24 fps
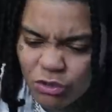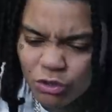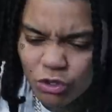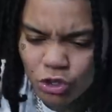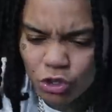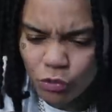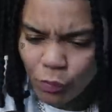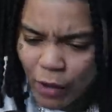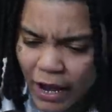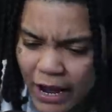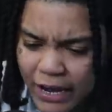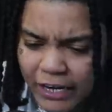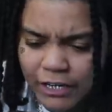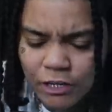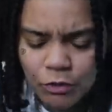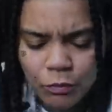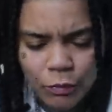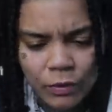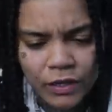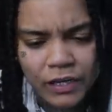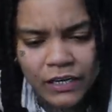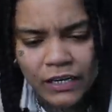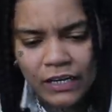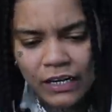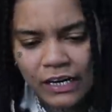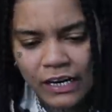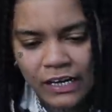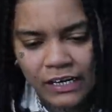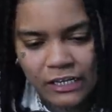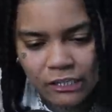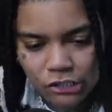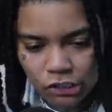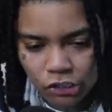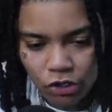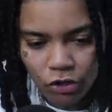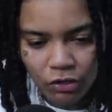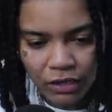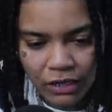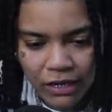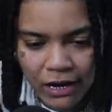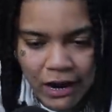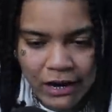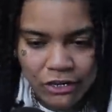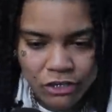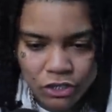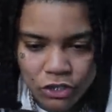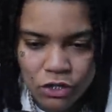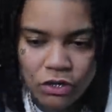swaggy with it and talking
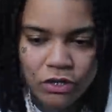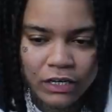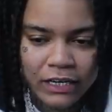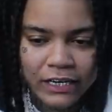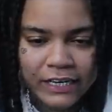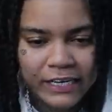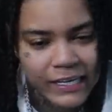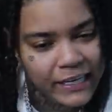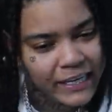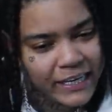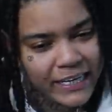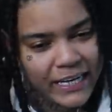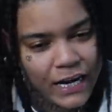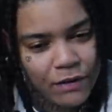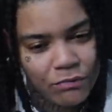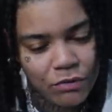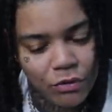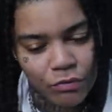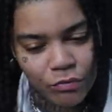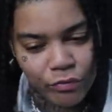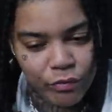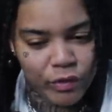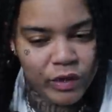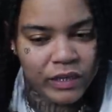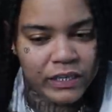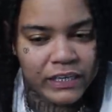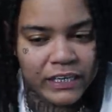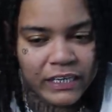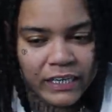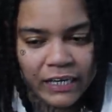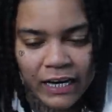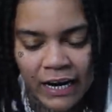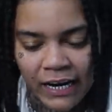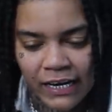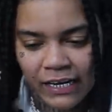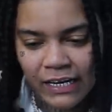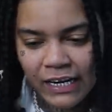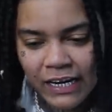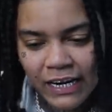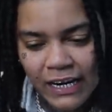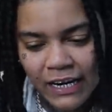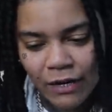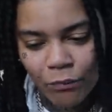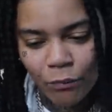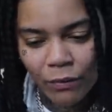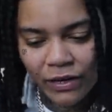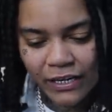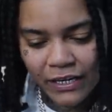that talk. And he ain't never really like
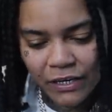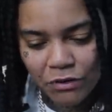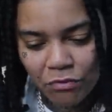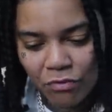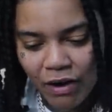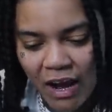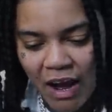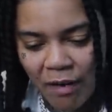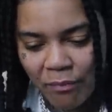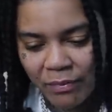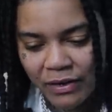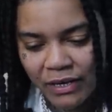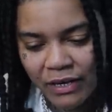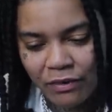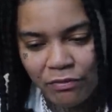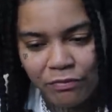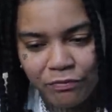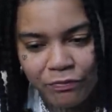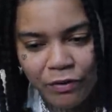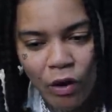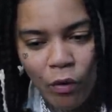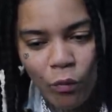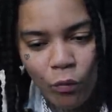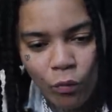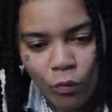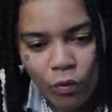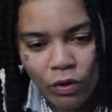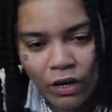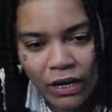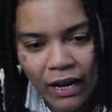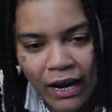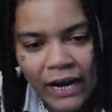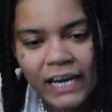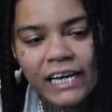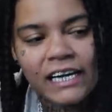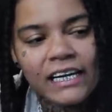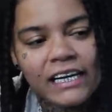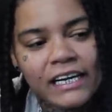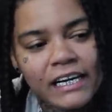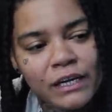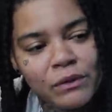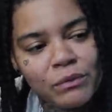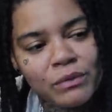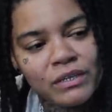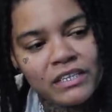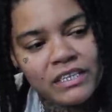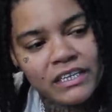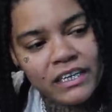when he rapped, it felt like he
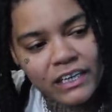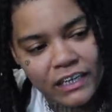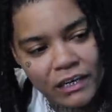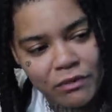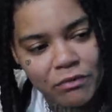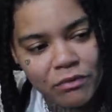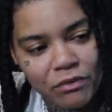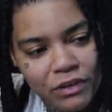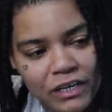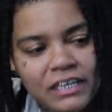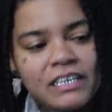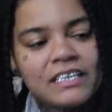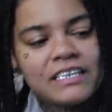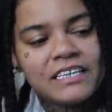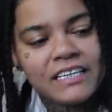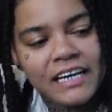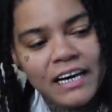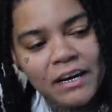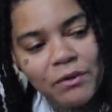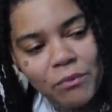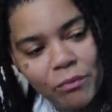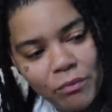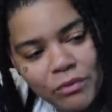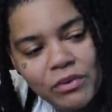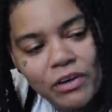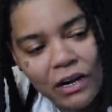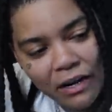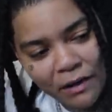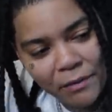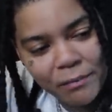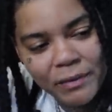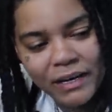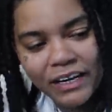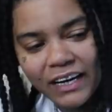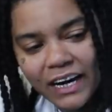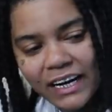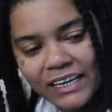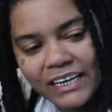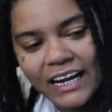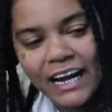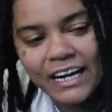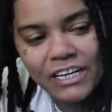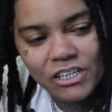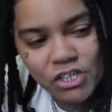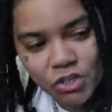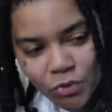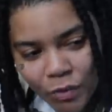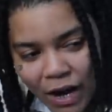was delivering the same, you know what I mean? Yeah, like yeah,
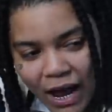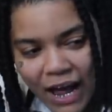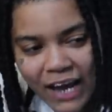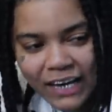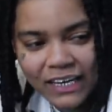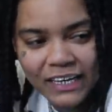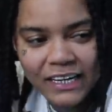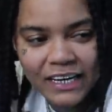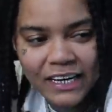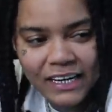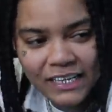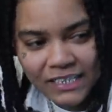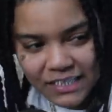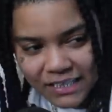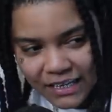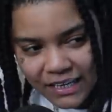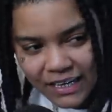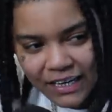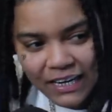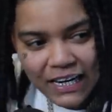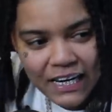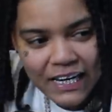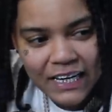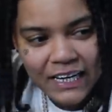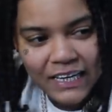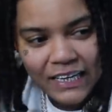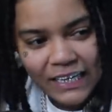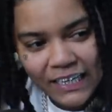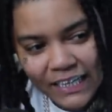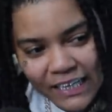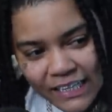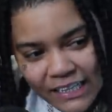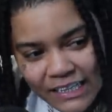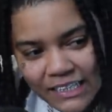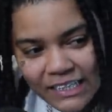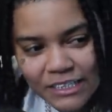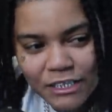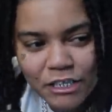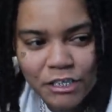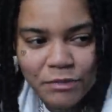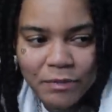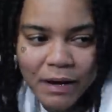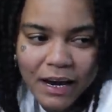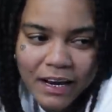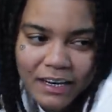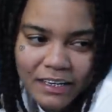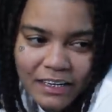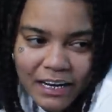that swagginess. yeah, he was smiling. He
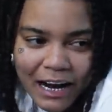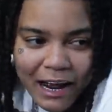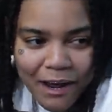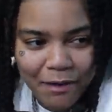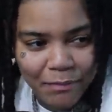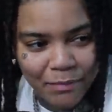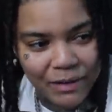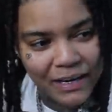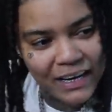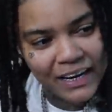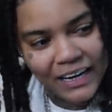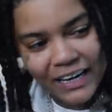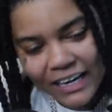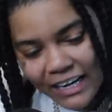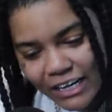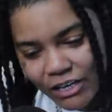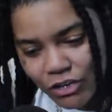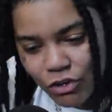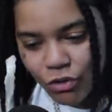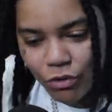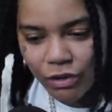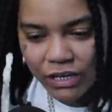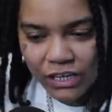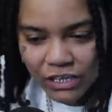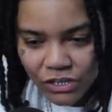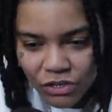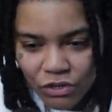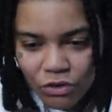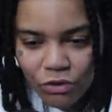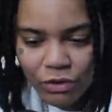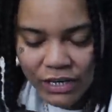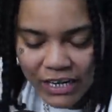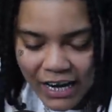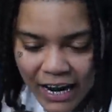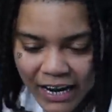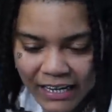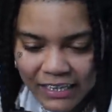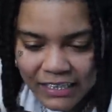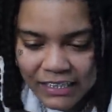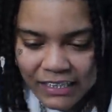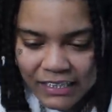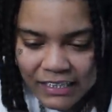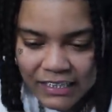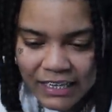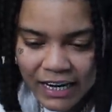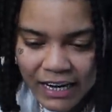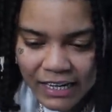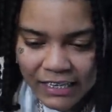smiled, you know what I mean? He knew he knew he had the,
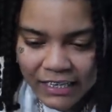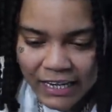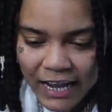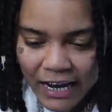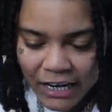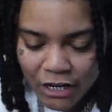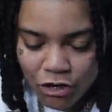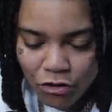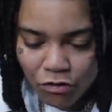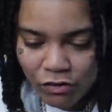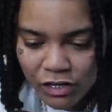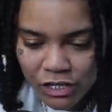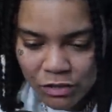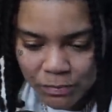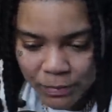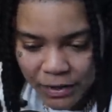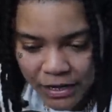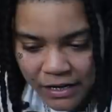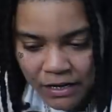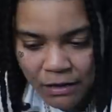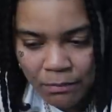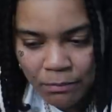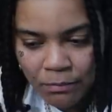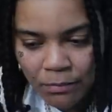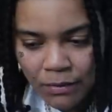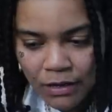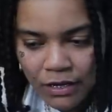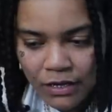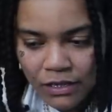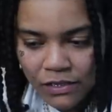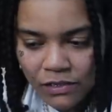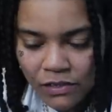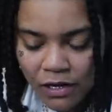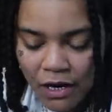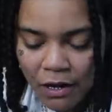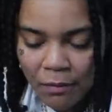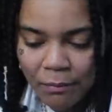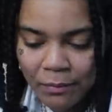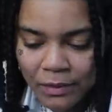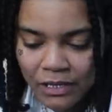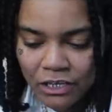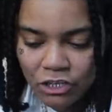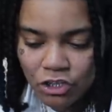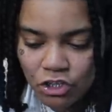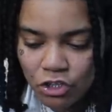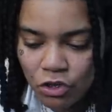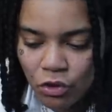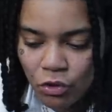that that charisma in him. You know what I
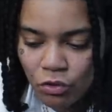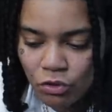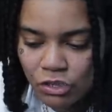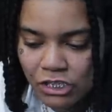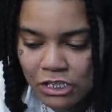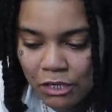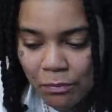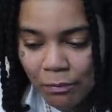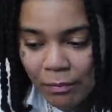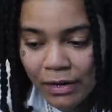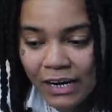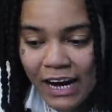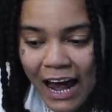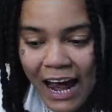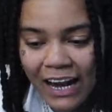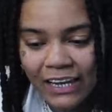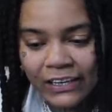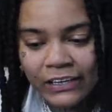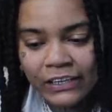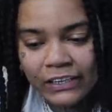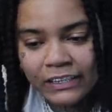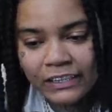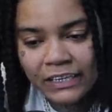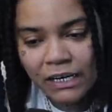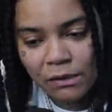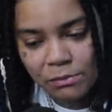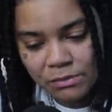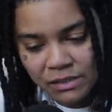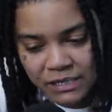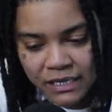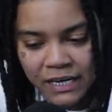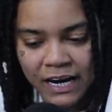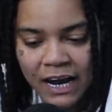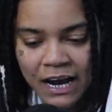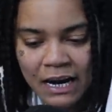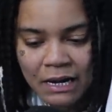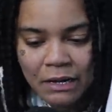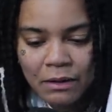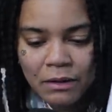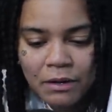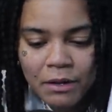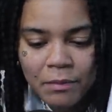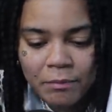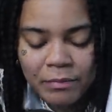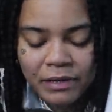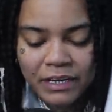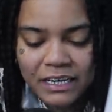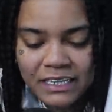mean? So to me, I looked up to that
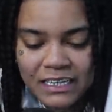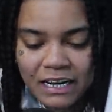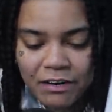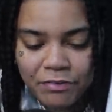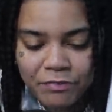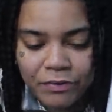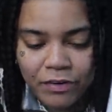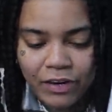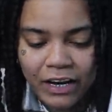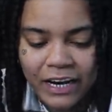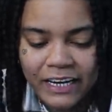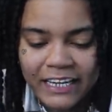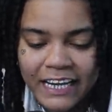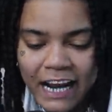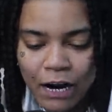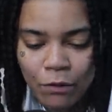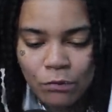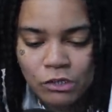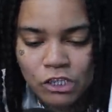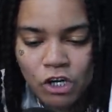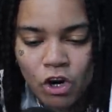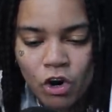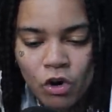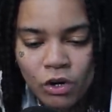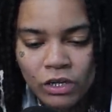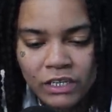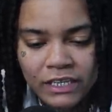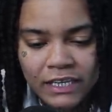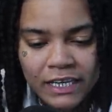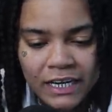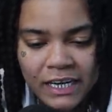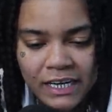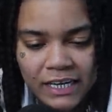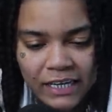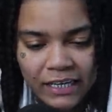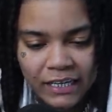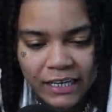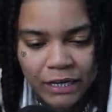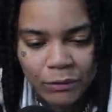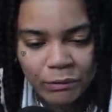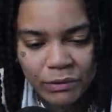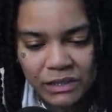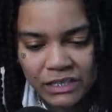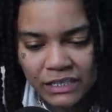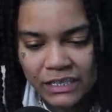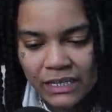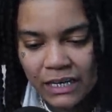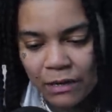because I felt like that was authentic. It wasn't